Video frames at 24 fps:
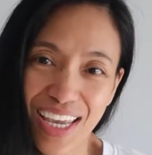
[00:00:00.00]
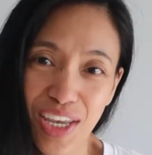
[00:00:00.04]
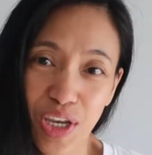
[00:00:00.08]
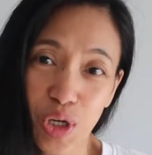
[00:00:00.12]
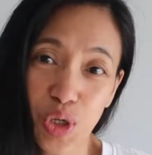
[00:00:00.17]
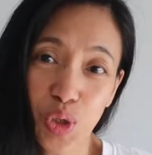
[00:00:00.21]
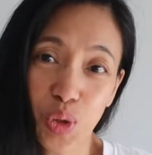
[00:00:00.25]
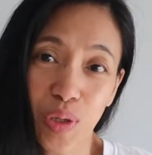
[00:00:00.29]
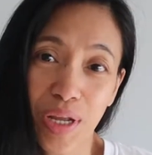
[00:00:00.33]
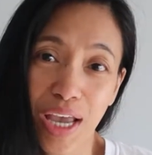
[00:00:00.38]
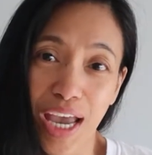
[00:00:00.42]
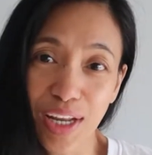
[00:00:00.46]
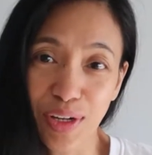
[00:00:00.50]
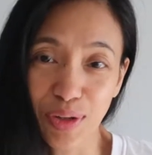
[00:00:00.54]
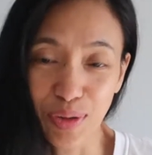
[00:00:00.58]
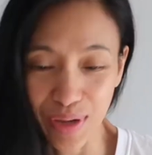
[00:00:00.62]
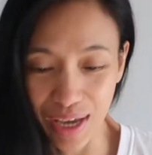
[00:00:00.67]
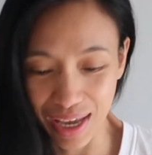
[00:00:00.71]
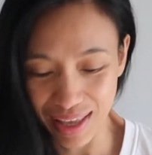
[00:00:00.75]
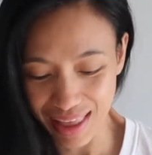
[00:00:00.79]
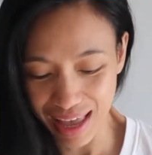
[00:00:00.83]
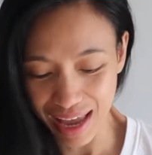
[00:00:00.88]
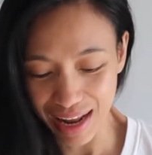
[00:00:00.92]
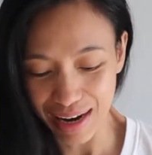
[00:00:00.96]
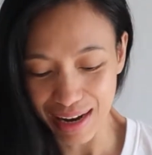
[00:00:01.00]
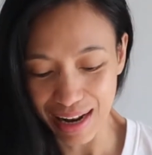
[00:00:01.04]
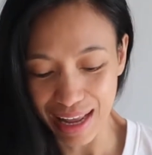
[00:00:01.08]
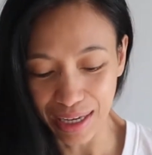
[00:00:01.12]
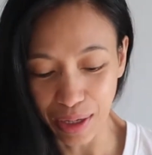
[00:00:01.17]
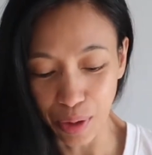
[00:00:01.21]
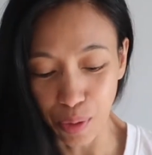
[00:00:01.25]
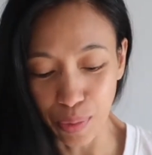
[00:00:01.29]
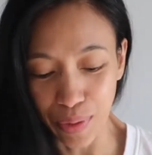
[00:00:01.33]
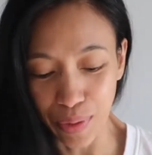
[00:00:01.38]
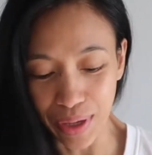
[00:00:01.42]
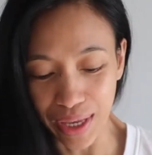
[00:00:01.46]
Usually I do get that in
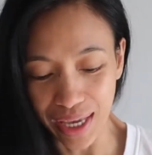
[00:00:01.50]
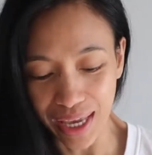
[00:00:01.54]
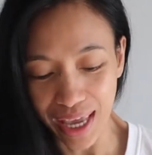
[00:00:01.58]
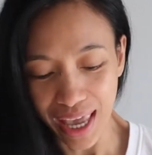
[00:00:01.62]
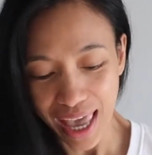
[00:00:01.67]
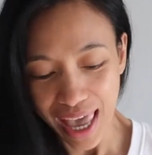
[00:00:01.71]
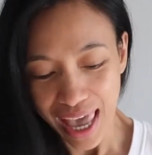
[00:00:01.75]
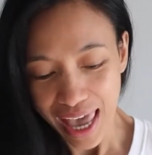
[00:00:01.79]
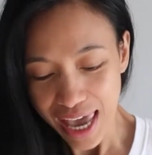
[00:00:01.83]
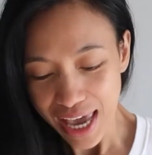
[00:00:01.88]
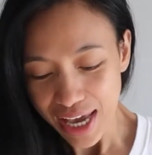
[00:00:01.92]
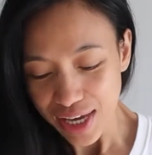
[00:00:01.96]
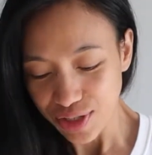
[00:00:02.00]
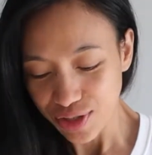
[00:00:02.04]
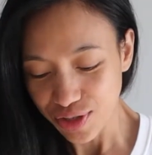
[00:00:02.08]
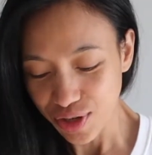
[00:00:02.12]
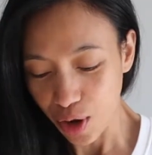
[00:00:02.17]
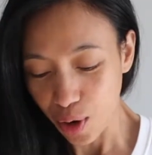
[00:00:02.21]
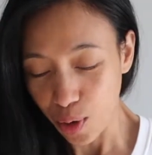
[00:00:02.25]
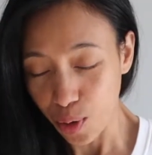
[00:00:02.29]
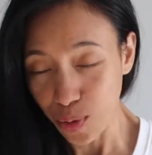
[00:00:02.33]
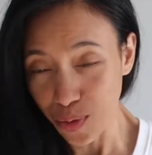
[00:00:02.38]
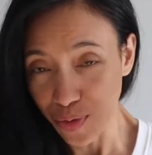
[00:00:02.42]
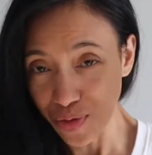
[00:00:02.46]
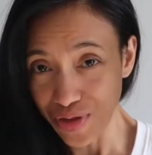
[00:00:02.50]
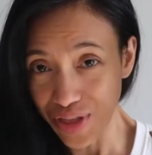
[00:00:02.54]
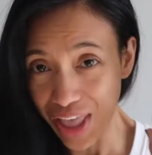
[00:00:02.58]
like a week. So